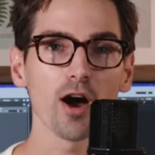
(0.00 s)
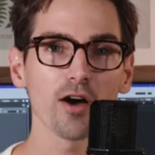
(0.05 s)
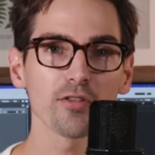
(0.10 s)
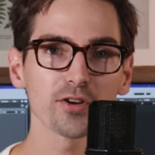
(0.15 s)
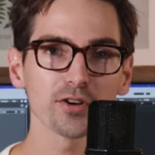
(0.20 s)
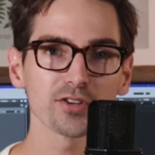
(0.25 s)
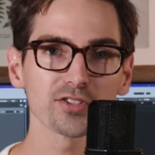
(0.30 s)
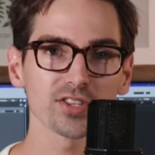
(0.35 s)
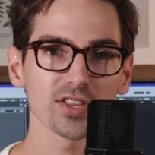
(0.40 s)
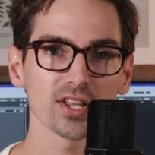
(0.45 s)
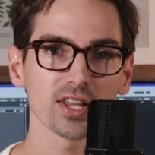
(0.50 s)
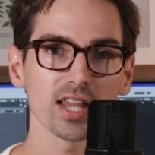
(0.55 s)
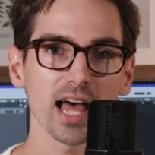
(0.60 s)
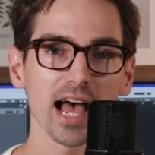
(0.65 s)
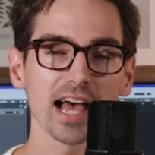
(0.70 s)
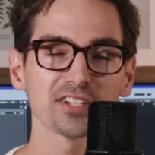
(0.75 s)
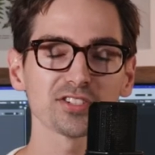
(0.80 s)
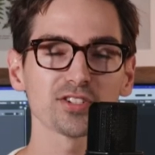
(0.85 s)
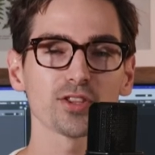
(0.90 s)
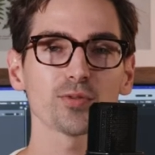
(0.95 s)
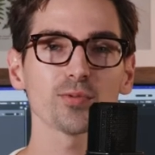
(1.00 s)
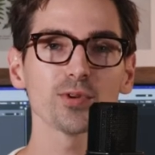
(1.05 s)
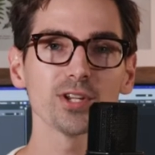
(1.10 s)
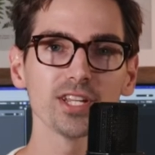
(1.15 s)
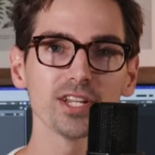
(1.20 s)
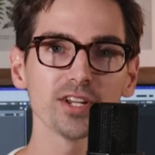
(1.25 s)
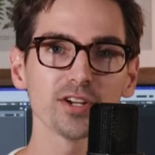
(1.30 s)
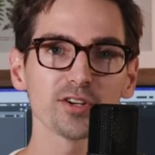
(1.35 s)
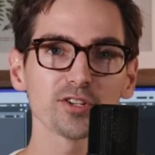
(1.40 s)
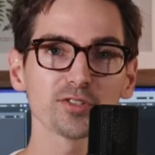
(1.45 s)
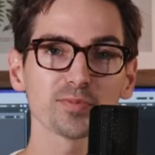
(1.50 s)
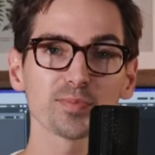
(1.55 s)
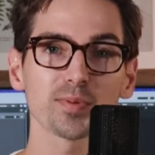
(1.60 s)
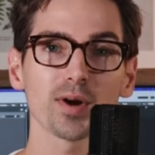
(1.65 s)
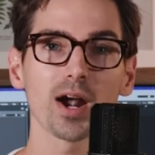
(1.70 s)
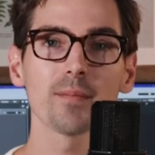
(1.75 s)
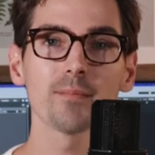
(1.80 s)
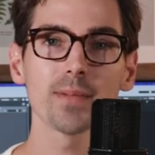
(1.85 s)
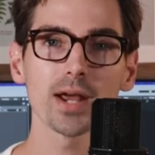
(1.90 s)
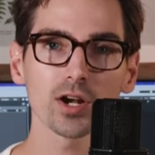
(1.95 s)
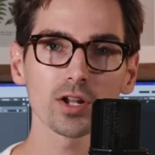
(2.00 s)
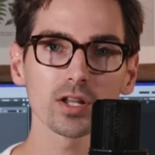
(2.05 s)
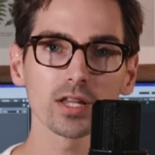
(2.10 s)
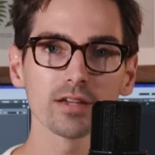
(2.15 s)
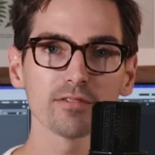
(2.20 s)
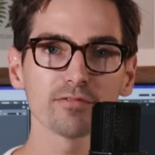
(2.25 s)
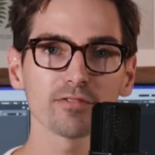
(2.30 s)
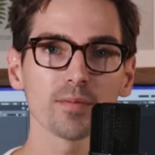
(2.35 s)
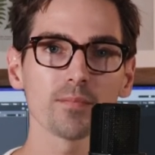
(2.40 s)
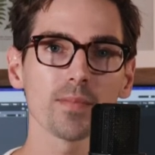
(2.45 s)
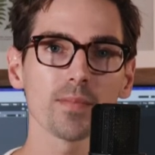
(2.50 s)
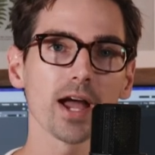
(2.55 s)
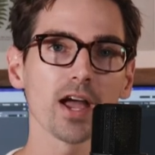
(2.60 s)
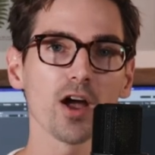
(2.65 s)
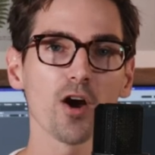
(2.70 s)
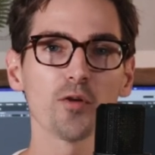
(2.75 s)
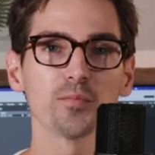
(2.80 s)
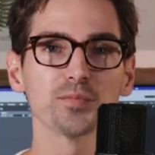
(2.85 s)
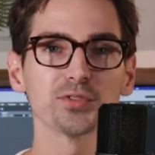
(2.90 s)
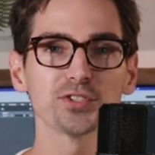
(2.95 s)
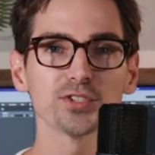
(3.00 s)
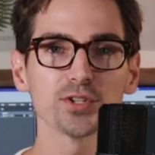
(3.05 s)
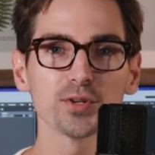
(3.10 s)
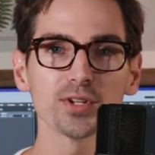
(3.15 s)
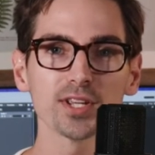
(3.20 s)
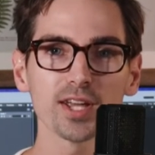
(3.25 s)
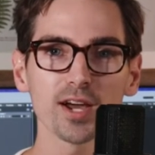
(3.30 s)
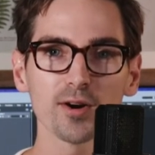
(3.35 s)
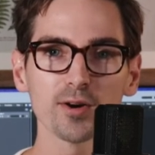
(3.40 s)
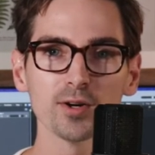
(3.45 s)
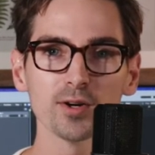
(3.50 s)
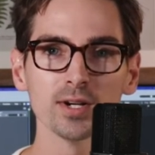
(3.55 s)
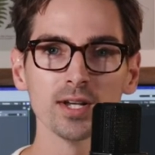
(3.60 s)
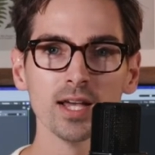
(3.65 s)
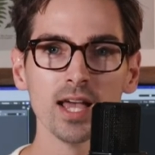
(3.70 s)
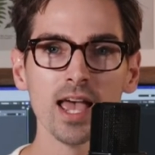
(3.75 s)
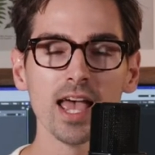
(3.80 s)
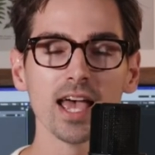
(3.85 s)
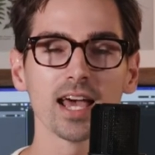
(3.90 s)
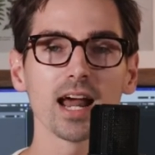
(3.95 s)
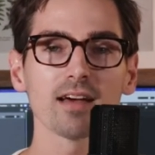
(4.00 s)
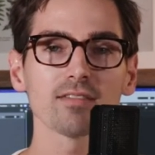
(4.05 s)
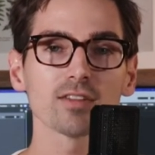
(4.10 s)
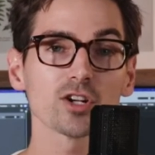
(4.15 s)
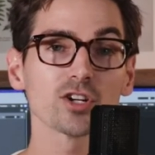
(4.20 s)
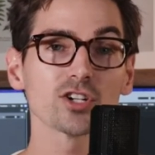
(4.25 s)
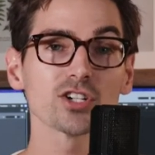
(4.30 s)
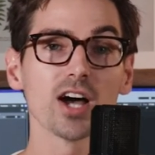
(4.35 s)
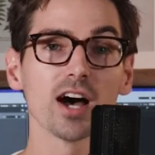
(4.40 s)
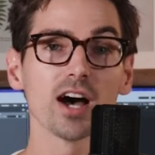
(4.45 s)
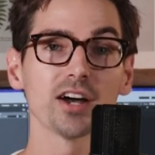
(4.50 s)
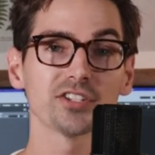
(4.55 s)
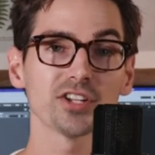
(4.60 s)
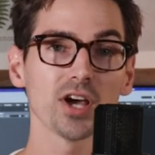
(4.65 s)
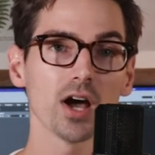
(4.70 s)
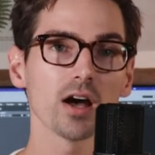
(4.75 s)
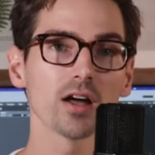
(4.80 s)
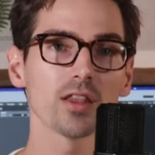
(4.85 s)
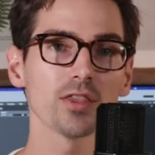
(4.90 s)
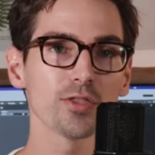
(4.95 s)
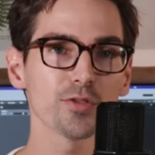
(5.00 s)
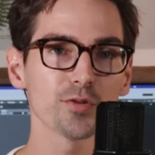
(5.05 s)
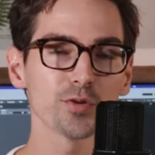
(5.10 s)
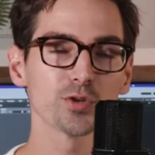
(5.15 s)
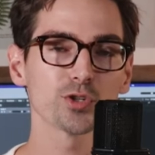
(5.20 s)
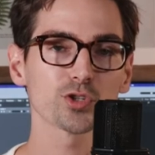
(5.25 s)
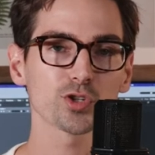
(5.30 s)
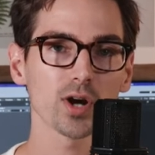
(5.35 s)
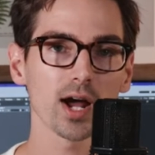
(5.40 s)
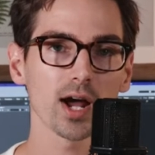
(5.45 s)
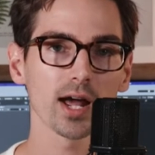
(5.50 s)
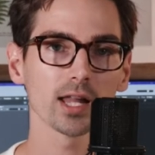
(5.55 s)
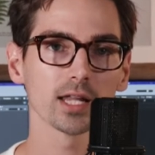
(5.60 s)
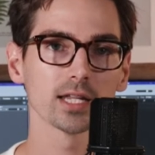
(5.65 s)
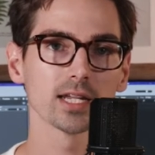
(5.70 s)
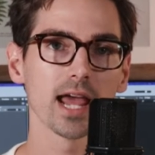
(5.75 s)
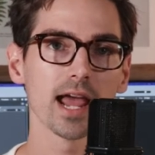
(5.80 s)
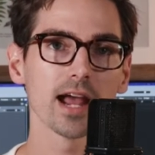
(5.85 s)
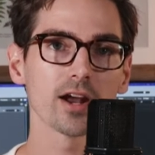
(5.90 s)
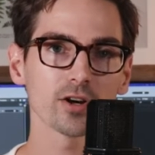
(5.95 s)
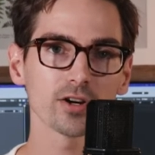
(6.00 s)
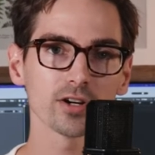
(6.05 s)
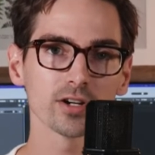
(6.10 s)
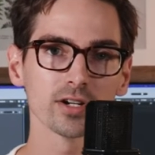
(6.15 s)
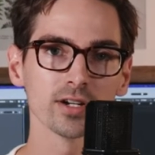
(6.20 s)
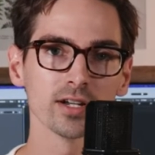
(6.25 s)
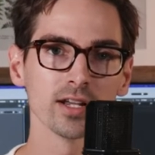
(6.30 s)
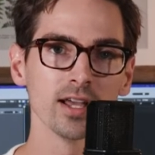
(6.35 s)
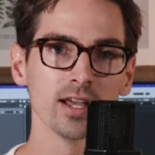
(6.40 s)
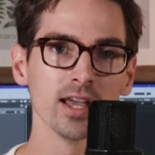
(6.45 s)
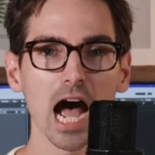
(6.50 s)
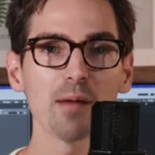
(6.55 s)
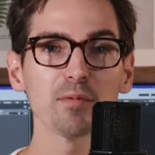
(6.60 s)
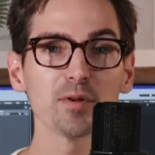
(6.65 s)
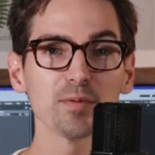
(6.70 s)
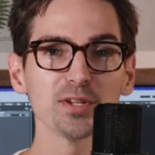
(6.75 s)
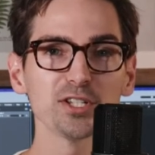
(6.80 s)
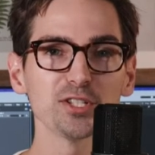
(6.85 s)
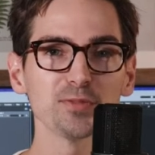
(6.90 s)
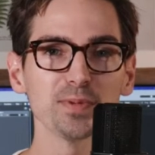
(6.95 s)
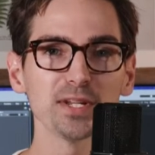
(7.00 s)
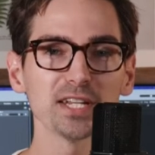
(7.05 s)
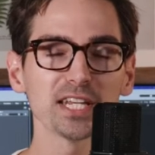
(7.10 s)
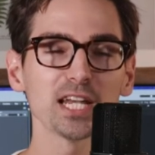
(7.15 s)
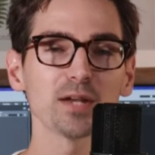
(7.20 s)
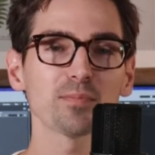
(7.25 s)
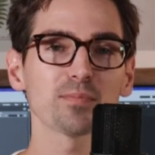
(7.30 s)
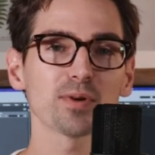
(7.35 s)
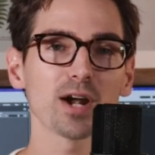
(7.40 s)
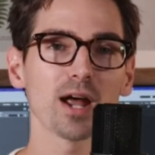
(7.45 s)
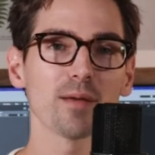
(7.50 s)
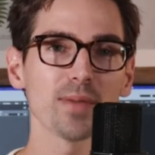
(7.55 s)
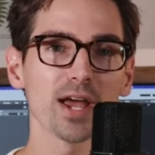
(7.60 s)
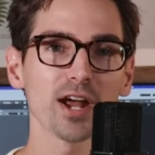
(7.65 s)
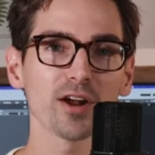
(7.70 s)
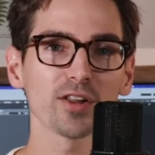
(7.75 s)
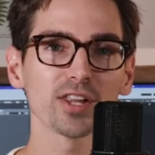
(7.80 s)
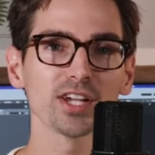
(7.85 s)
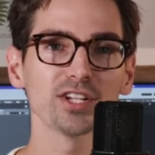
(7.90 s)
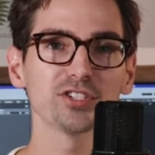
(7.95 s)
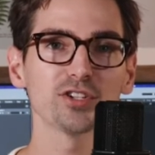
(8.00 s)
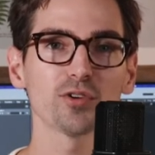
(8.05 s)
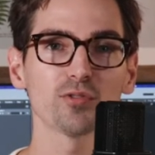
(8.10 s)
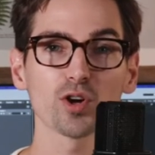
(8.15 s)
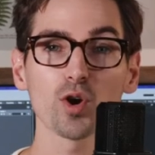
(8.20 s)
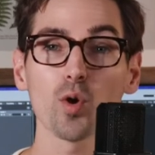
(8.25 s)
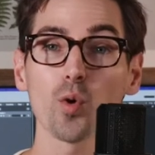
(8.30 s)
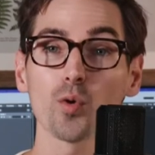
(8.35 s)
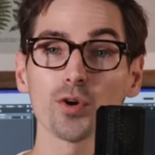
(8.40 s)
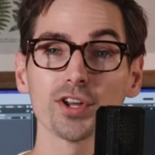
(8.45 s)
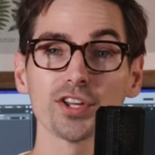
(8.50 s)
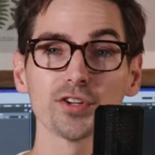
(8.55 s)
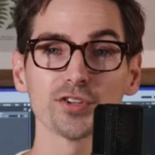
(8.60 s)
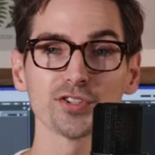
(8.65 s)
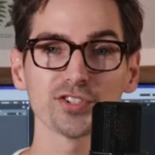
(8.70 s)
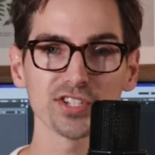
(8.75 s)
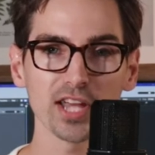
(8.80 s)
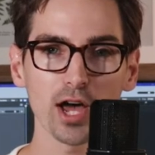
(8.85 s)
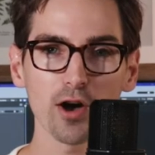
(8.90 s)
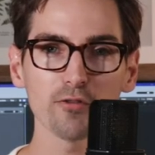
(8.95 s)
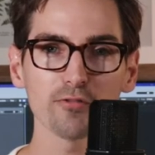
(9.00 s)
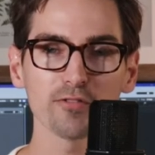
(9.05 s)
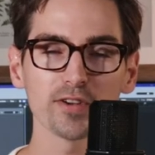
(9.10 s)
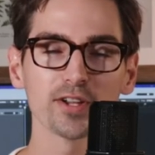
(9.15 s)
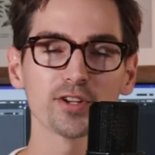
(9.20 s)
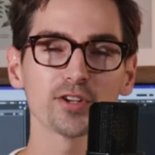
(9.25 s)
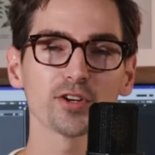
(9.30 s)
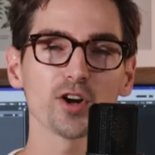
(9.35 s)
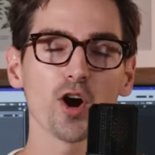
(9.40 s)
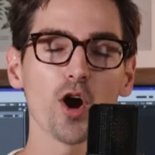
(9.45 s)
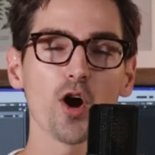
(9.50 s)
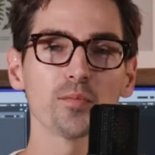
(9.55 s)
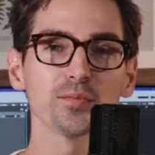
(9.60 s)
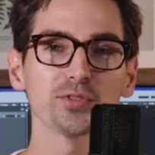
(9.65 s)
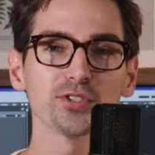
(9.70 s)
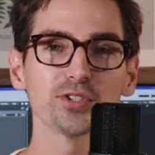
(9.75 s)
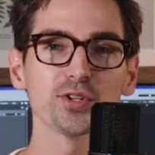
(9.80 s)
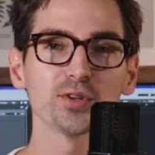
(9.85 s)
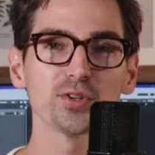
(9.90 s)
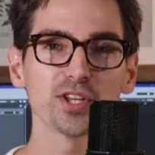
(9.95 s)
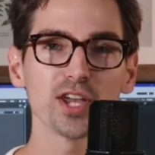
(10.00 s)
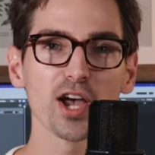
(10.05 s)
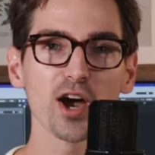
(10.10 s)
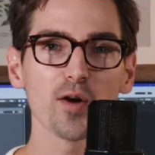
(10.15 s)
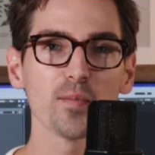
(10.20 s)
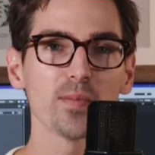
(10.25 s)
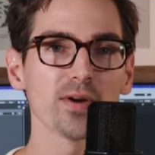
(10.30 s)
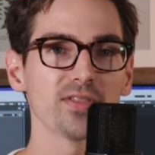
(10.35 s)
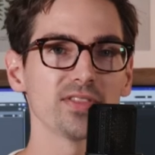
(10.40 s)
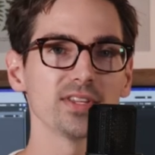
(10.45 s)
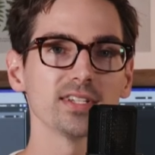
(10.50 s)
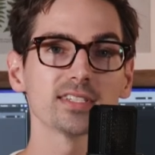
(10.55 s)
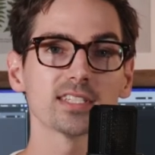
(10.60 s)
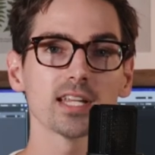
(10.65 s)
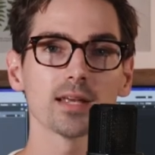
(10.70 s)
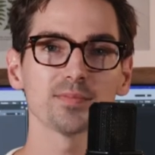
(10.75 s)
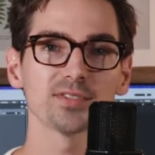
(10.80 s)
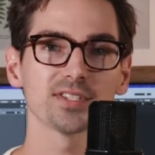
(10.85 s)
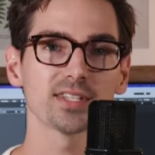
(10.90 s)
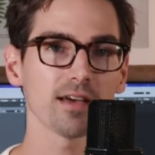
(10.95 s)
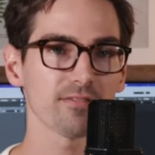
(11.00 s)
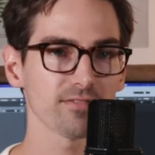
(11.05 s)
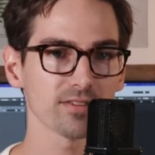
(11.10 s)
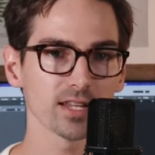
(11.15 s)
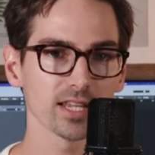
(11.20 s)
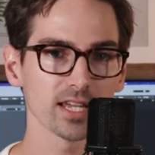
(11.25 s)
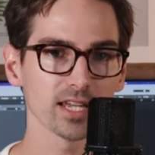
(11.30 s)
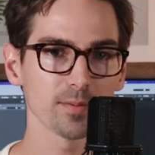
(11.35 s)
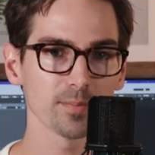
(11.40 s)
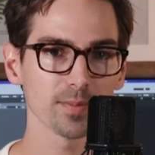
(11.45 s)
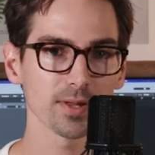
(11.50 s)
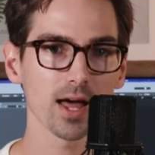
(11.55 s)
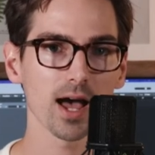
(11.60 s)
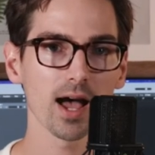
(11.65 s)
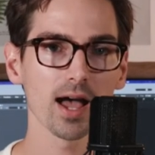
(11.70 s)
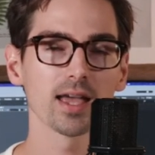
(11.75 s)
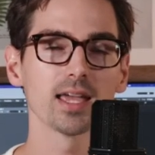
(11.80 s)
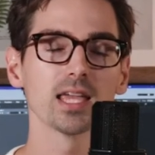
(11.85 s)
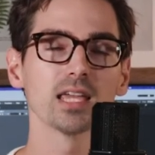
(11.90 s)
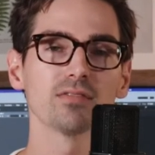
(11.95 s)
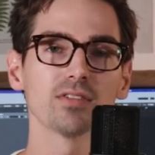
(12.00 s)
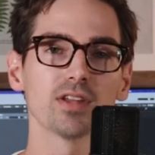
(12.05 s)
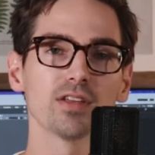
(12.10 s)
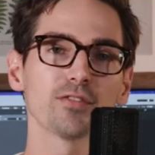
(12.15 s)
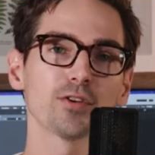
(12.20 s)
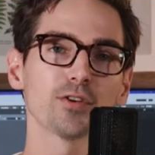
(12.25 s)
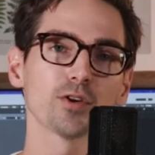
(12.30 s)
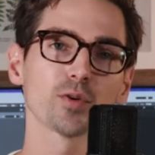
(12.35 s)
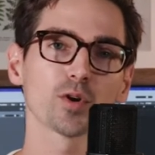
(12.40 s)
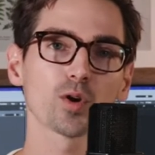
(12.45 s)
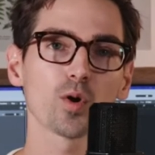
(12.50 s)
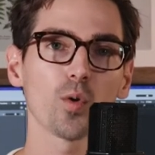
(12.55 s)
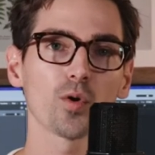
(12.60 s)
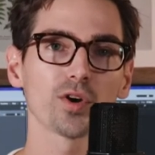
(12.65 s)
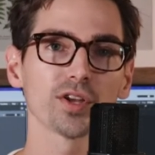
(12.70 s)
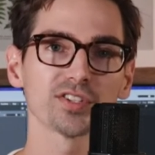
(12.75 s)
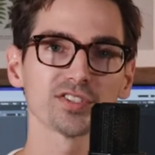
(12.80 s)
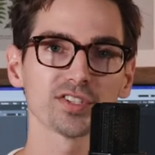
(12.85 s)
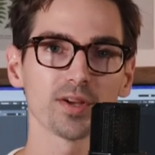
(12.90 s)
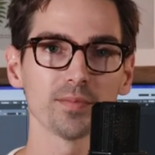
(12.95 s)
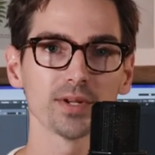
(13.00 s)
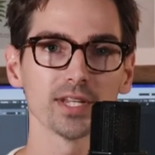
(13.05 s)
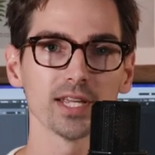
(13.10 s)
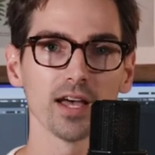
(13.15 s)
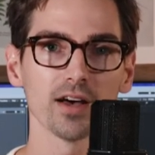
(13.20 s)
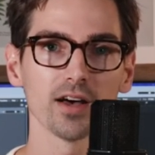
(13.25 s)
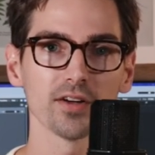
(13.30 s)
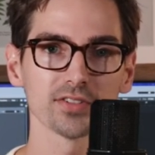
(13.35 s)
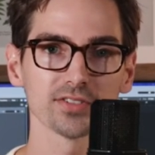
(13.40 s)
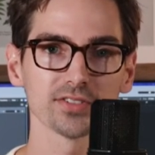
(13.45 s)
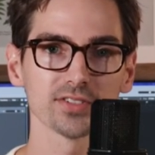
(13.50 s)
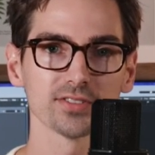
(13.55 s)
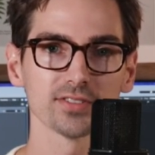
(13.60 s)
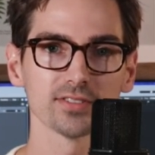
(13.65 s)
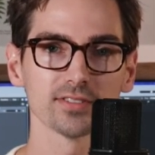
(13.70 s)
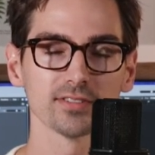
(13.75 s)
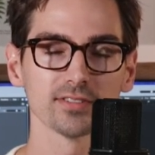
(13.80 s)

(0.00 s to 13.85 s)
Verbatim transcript: others the last three years, primarily from my home studio, and I've learned a ton through trial and error. I'm going to be speaking primarily to recording yourself in your home studio, but these tips definitely apply even if you're recording somebody else.